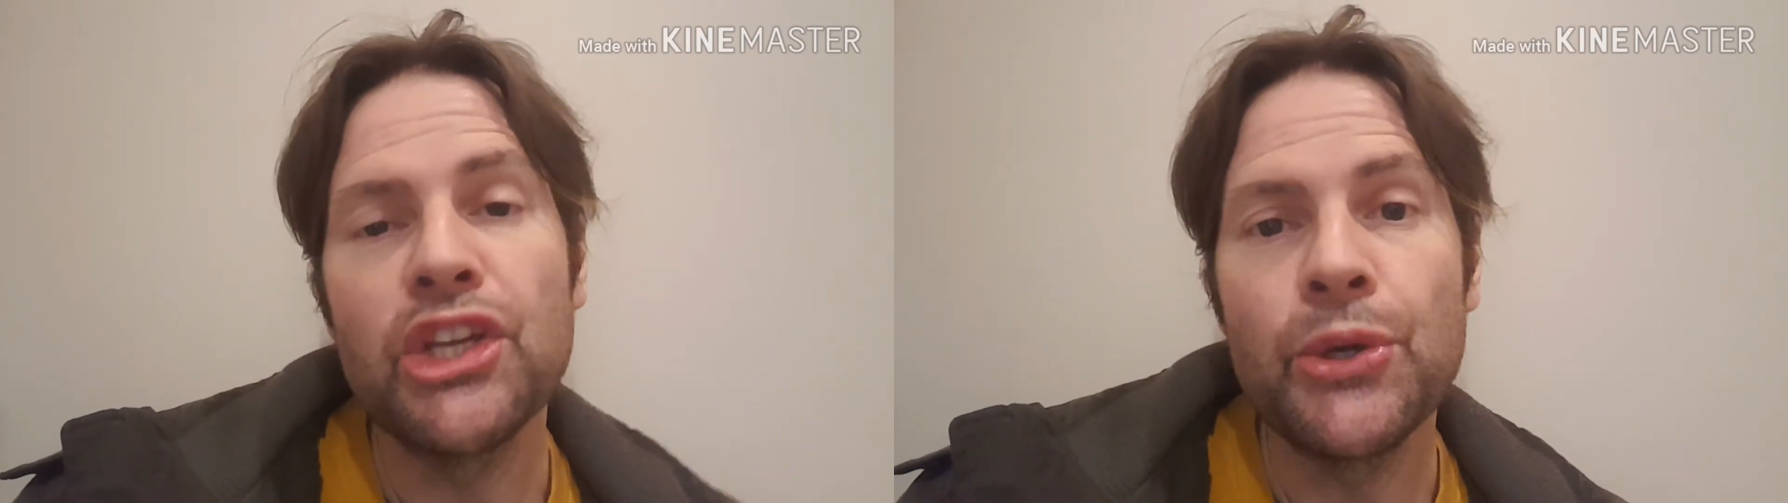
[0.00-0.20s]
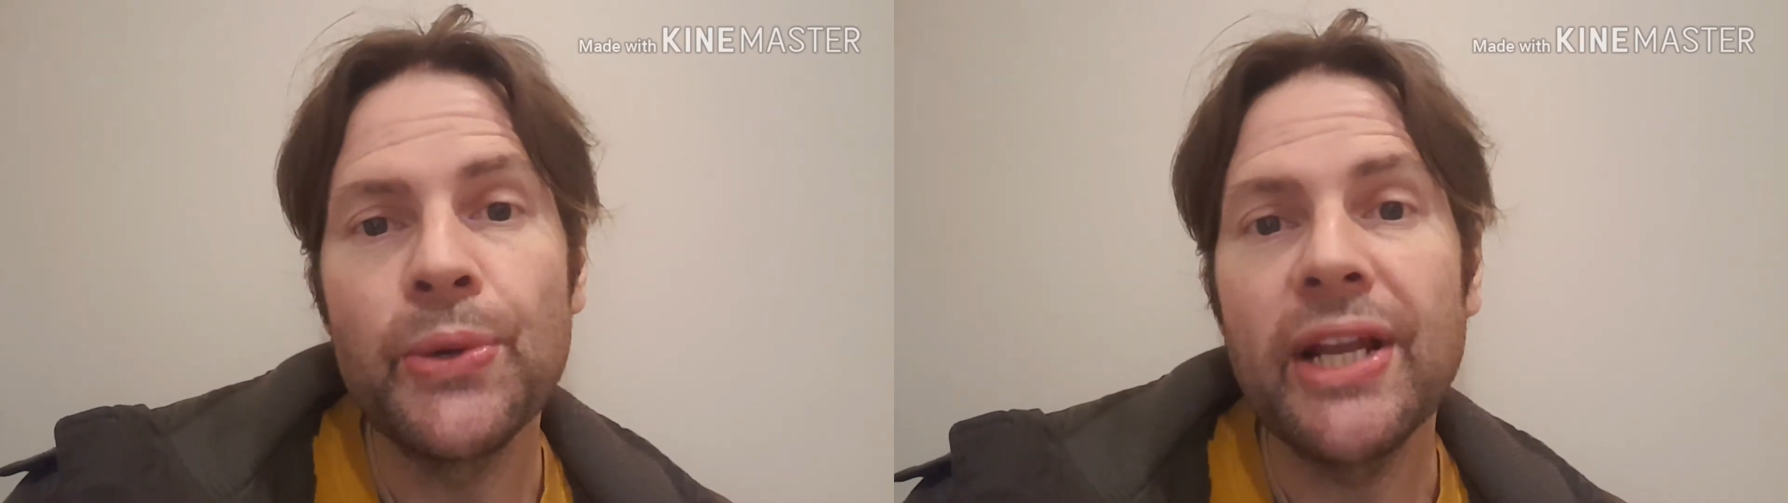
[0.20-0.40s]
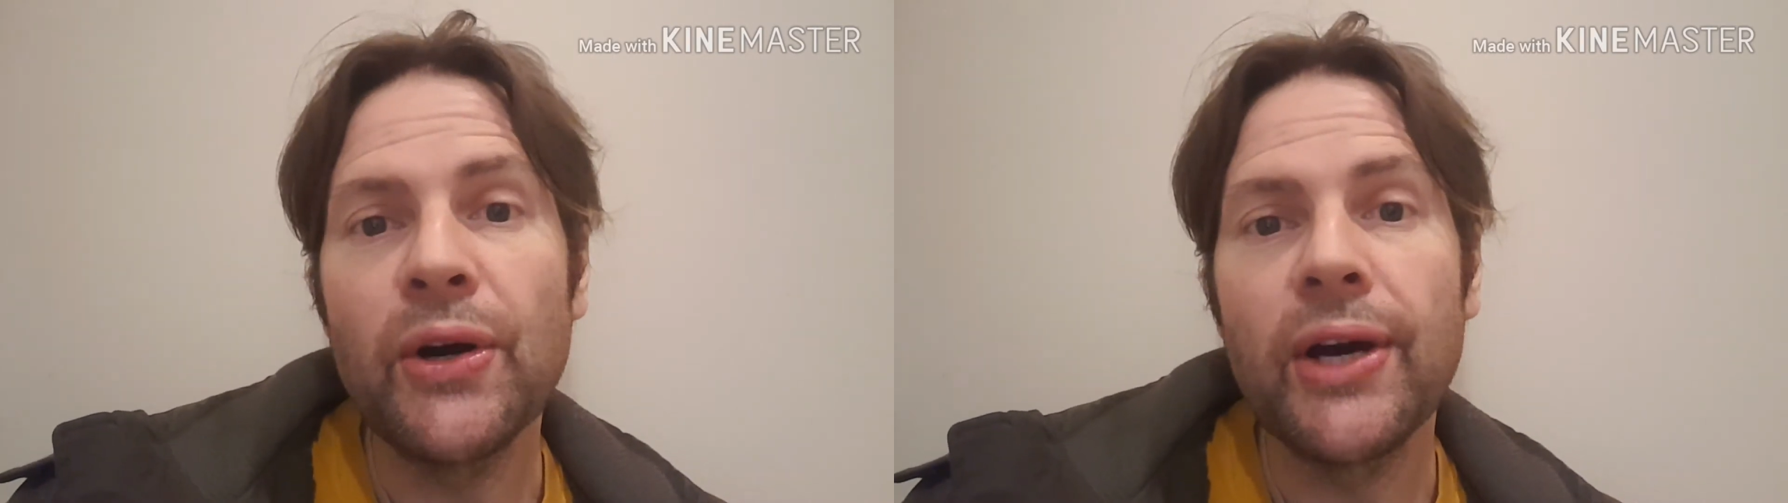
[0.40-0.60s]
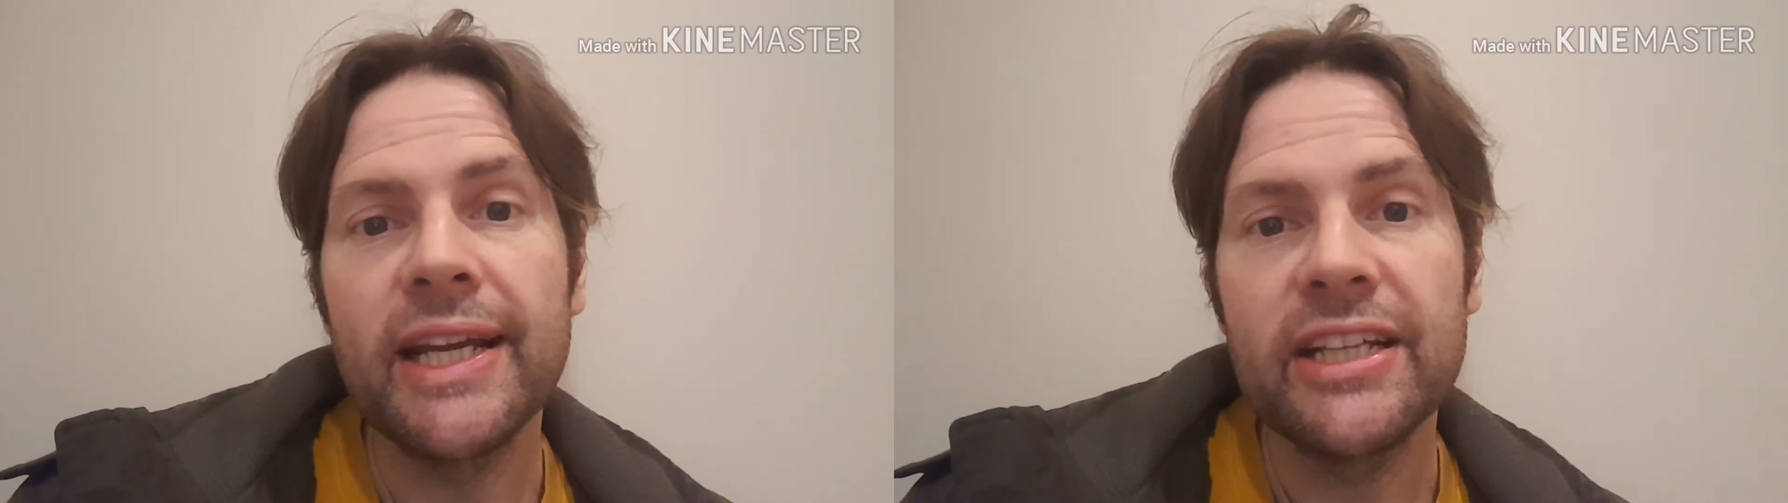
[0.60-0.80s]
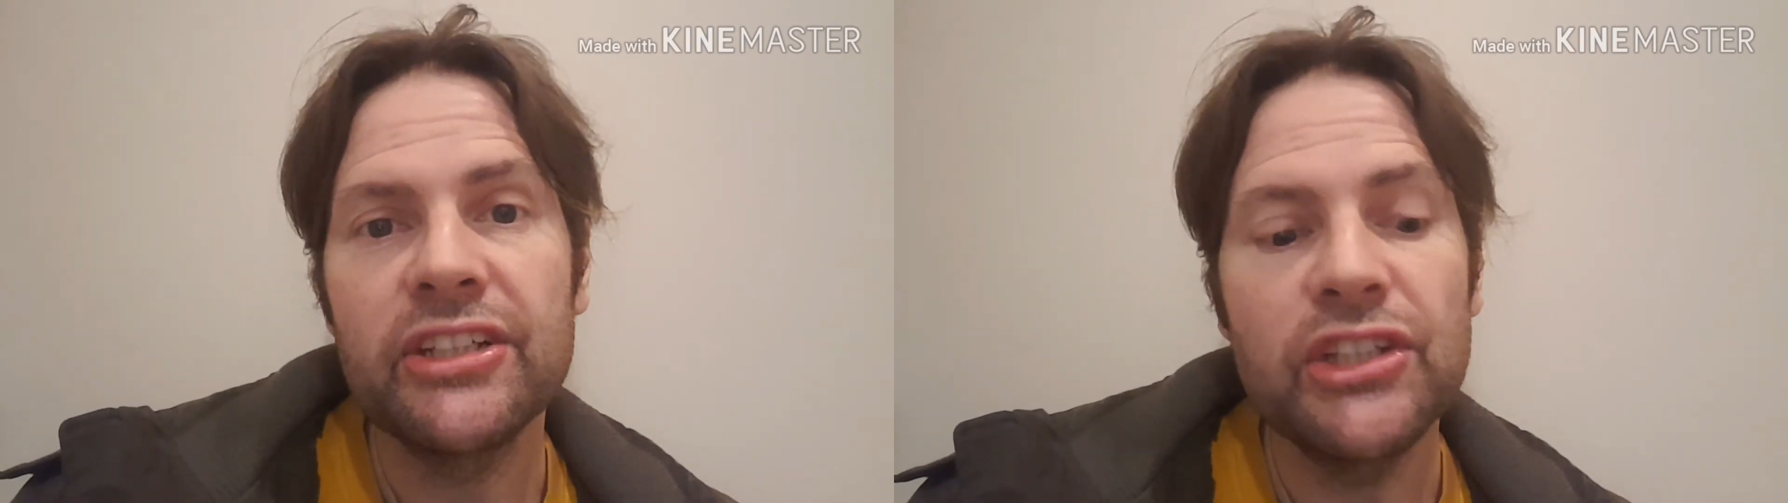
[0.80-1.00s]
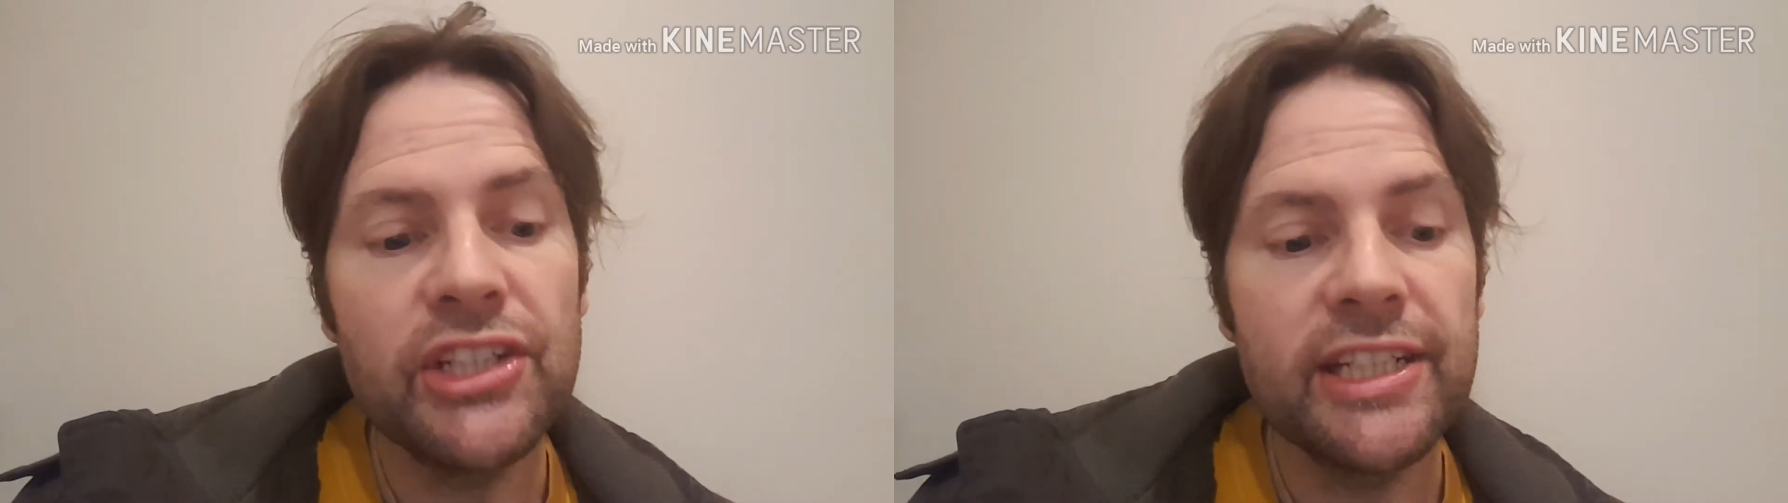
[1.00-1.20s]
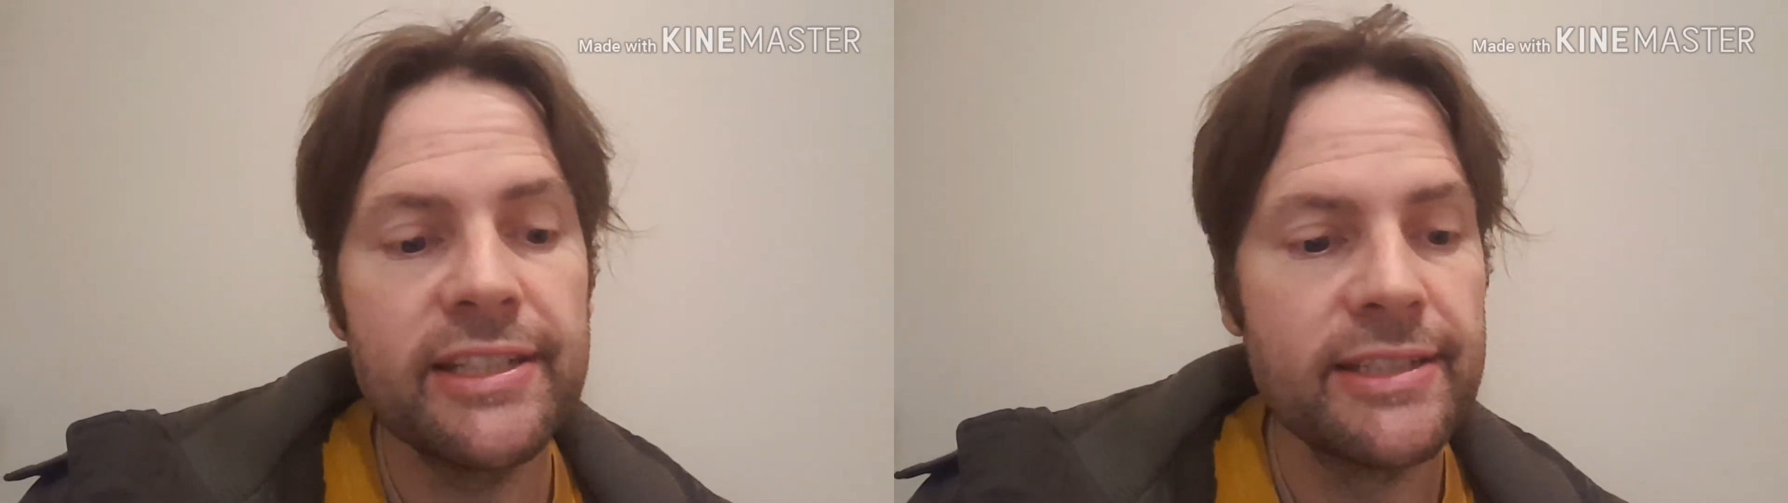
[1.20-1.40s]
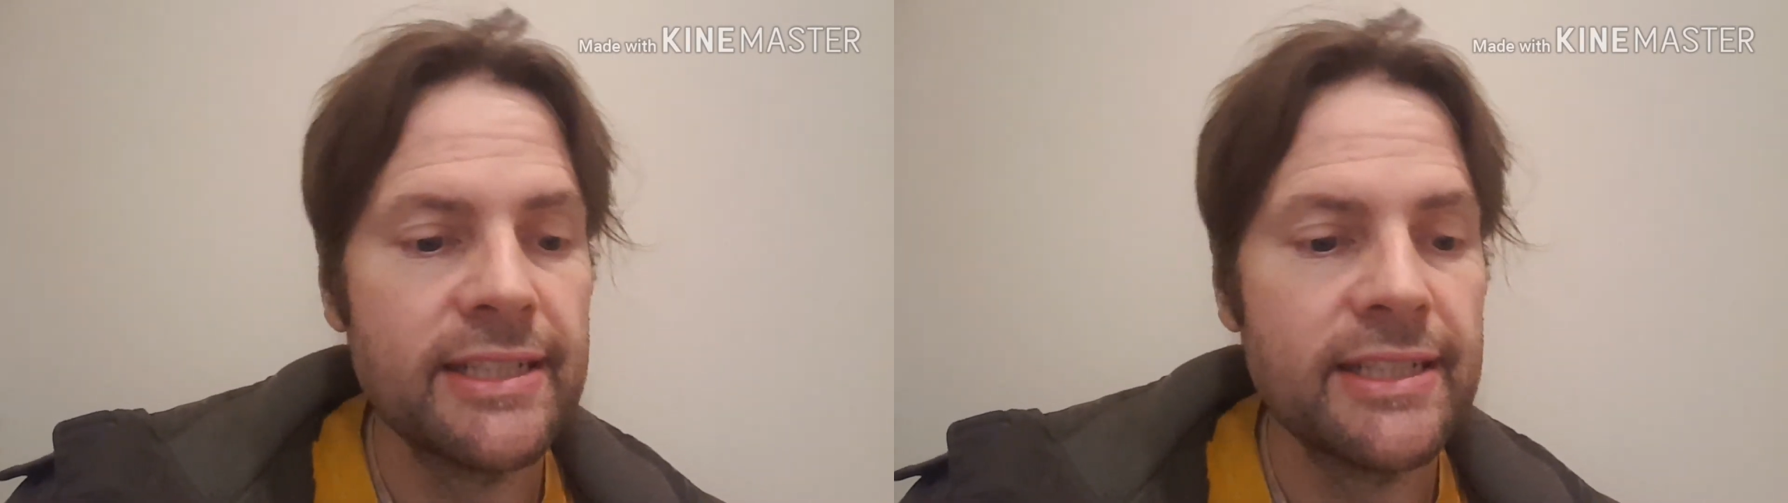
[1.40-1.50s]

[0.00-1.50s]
UNI, uni.